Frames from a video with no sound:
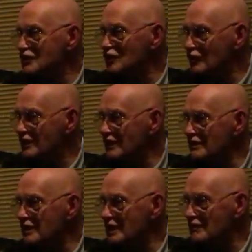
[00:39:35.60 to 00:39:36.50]
oh, she's lovely,
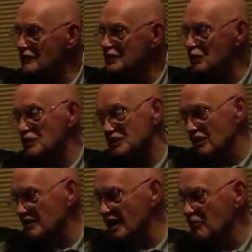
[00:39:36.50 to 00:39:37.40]
Hilda. Well, she was,
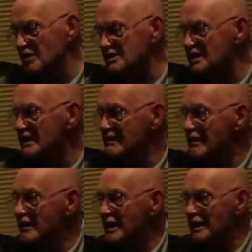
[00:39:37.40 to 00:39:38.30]
God now bless her.
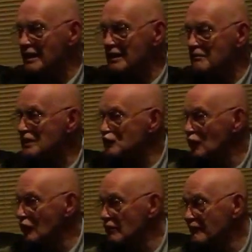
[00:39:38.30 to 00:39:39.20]
Max
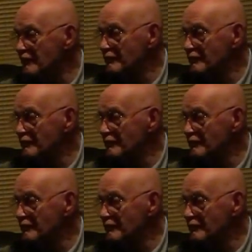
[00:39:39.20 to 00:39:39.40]
Wall.